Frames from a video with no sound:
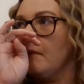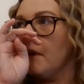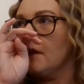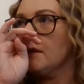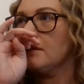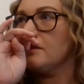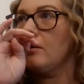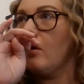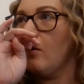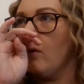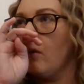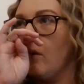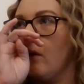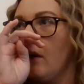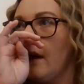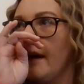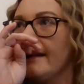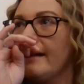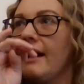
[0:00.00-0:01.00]

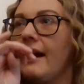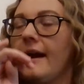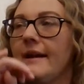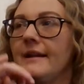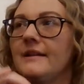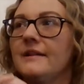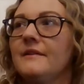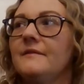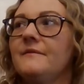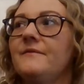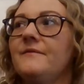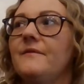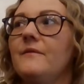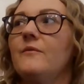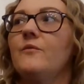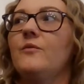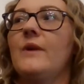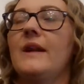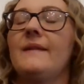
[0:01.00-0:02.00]
So I kind of,
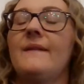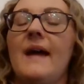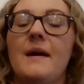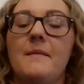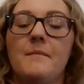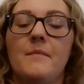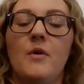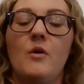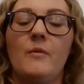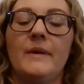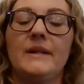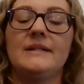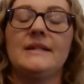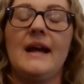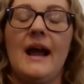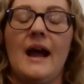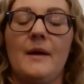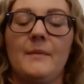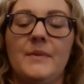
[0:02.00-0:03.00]
when that moment
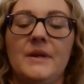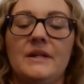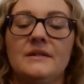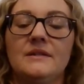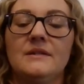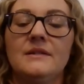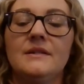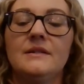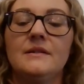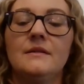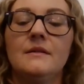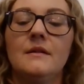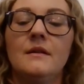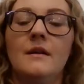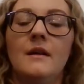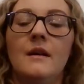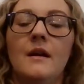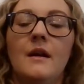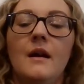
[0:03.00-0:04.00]
happened,
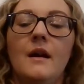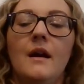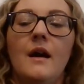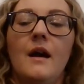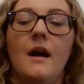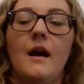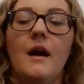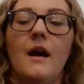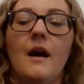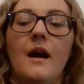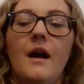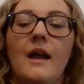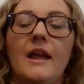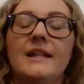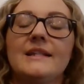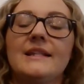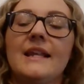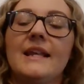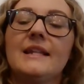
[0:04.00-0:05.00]

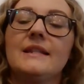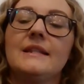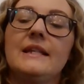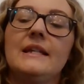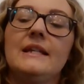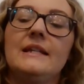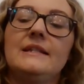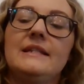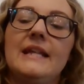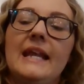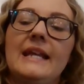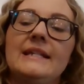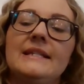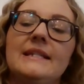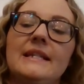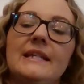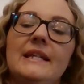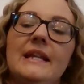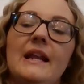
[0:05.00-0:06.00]
it's like
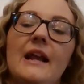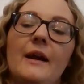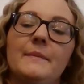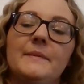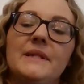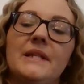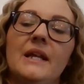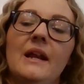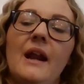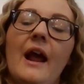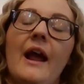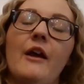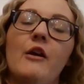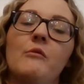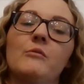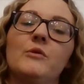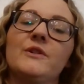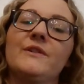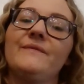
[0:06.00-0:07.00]
days leading up to it, I
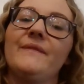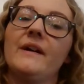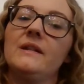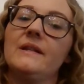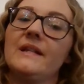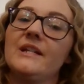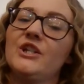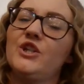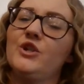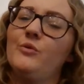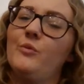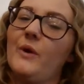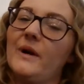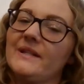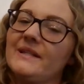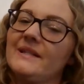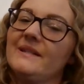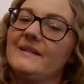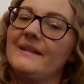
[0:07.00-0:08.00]
almost felt like she
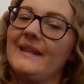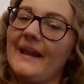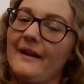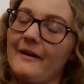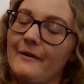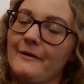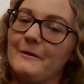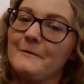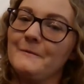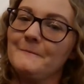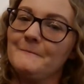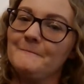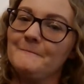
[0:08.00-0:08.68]
wasn't there.